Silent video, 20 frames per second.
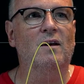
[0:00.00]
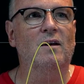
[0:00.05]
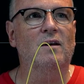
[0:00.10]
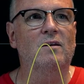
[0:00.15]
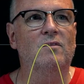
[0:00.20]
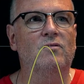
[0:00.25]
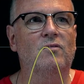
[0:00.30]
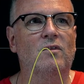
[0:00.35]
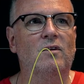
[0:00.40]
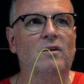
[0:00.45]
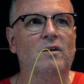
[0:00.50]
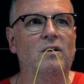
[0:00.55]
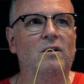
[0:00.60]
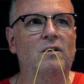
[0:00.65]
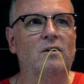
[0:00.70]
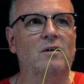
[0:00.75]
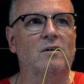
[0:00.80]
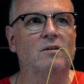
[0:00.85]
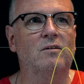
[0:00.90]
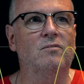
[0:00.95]
If I
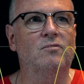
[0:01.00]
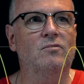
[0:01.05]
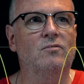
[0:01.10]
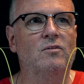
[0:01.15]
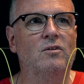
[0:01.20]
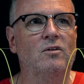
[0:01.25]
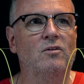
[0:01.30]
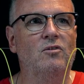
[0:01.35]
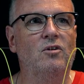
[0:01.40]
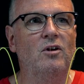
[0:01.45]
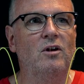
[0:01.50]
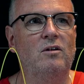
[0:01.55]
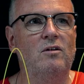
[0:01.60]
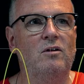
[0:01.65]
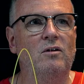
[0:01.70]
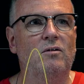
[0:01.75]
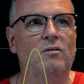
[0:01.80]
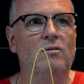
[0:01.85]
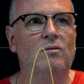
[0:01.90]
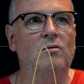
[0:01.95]
kind of
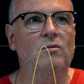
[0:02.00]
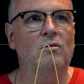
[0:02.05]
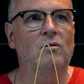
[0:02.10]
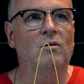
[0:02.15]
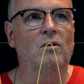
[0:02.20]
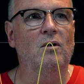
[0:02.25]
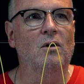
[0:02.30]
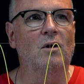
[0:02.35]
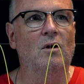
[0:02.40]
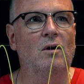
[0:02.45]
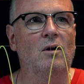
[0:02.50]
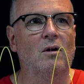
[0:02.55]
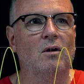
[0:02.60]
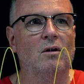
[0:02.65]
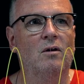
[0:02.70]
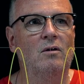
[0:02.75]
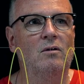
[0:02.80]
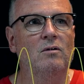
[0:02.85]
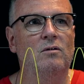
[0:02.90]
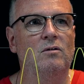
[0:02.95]
continue,
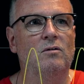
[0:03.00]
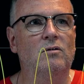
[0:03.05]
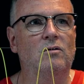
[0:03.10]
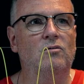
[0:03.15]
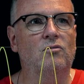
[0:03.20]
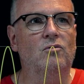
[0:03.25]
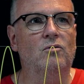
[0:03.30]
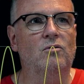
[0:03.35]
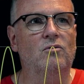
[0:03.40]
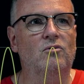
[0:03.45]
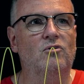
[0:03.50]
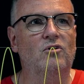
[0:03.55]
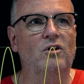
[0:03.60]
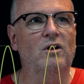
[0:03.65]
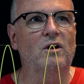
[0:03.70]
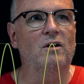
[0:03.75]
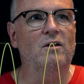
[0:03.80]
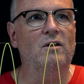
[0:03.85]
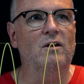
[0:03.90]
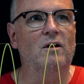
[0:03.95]
you can sort of
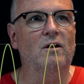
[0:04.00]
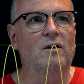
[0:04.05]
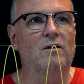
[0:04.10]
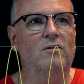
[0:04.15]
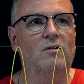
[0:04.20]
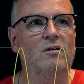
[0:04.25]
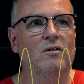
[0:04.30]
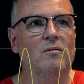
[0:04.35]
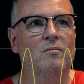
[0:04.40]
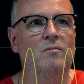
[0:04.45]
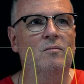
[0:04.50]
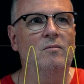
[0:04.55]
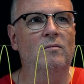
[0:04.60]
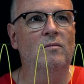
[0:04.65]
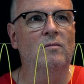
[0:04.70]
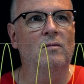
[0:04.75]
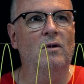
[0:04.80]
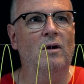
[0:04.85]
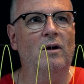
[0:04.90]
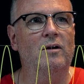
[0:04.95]
see that
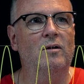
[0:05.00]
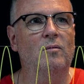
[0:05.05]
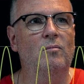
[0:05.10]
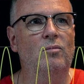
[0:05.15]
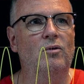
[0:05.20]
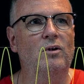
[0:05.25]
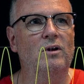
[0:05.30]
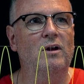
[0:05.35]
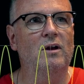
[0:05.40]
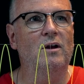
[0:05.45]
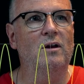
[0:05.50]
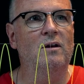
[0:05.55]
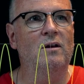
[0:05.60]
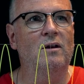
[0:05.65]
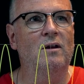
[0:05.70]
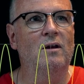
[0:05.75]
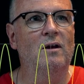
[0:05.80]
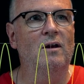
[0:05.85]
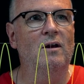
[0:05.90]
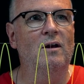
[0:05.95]
I can bring in
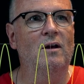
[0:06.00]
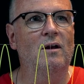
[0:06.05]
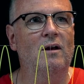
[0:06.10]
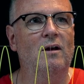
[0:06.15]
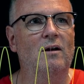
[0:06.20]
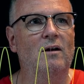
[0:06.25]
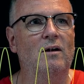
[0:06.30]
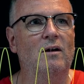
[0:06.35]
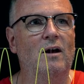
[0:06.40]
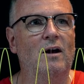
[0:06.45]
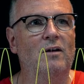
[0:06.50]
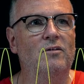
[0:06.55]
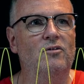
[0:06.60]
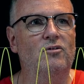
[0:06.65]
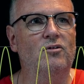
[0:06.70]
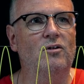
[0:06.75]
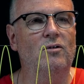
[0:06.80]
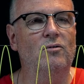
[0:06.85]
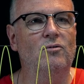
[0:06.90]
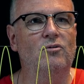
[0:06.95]
other
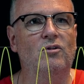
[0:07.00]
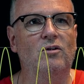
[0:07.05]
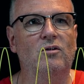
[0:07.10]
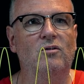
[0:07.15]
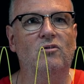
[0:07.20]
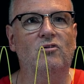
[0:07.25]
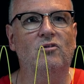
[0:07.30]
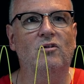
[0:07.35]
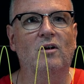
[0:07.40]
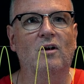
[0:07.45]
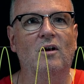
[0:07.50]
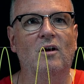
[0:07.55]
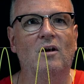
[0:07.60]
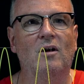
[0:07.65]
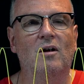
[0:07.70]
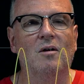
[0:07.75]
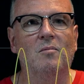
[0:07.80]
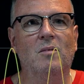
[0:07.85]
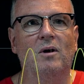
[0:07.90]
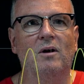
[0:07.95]
solutions.
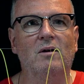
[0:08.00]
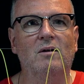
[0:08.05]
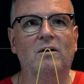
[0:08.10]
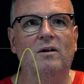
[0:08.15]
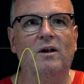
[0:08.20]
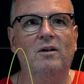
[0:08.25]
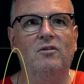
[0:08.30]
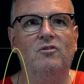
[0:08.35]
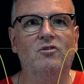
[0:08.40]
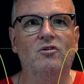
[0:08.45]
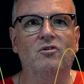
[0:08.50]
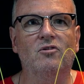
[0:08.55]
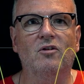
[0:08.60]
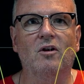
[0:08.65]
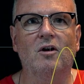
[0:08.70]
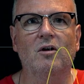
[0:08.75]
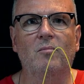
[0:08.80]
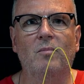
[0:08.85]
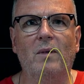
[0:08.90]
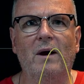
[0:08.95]
But let's just
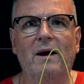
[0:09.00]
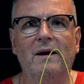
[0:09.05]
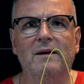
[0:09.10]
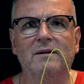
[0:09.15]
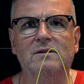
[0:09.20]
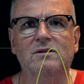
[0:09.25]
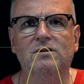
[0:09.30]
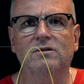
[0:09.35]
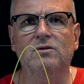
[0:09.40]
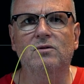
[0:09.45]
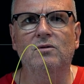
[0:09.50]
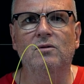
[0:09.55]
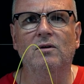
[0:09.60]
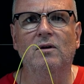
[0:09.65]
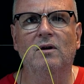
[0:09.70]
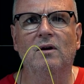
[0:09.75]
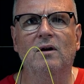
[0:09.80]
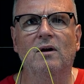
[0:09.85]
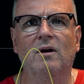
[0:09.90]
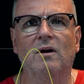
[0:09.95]
go back to
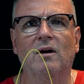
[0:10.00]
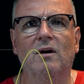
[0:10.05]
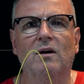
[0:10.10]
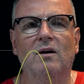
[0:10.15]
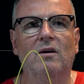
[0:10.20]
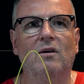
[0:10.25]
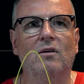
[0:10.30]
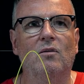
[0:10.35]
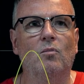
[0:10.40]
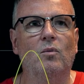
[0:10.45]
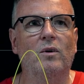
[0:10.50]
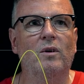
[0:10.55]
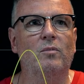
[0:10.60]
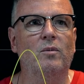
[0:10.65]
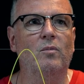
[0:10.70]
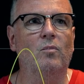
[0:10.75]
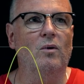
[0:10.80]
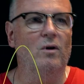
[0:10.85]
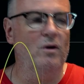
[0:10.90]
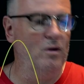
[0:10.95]
where we
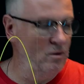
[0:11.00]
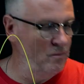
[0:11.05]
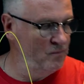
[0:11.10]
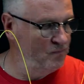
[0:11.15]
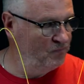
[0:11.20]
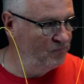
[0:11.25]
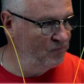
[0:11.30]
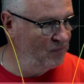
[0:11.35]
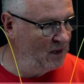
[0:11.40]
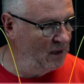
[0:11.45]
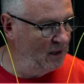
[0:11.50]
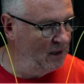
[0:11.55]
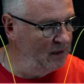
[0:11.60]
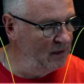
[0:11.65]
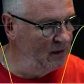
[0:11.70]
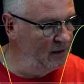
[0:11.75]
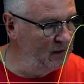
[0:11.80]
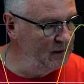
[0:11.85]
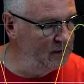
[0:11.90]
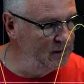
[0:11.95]
were,
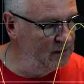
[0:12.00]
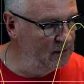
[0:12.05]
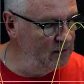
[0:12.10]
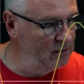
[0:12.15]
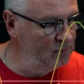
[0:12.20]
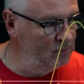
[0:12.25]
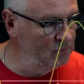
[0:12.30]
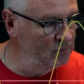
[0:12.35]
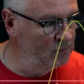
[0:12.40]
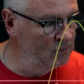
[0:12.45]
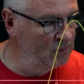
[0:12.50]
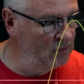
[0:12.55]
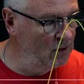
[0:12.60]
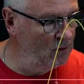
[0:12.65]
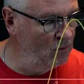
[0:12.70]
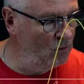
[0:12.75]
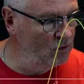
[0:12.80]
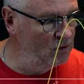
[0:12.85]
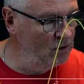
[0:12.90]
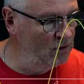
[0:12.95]
and I
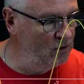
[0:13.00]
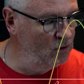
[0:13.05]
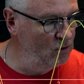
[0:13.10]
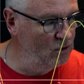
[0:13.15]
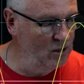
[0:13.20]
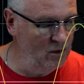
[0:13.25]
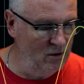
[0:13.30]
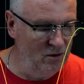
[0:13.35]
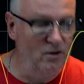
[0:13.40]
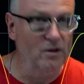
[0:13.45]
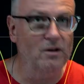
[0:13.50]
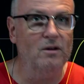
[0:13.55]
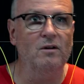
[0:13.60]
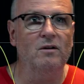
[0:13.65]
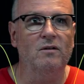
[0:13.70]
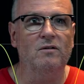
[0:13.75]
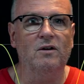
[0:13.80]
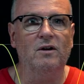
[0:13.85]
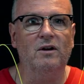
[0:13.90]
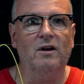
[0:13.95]
want to look at
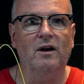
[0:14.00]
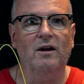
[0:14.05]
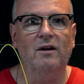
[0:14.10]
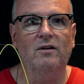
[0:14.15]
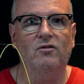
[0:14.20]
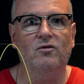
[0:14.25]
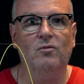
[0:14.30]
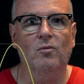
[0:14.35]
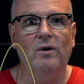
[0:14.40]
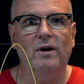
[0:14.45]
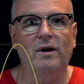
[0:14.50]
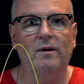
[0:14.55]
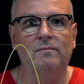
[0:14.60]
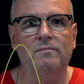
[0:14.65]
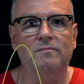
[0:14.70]
the case where,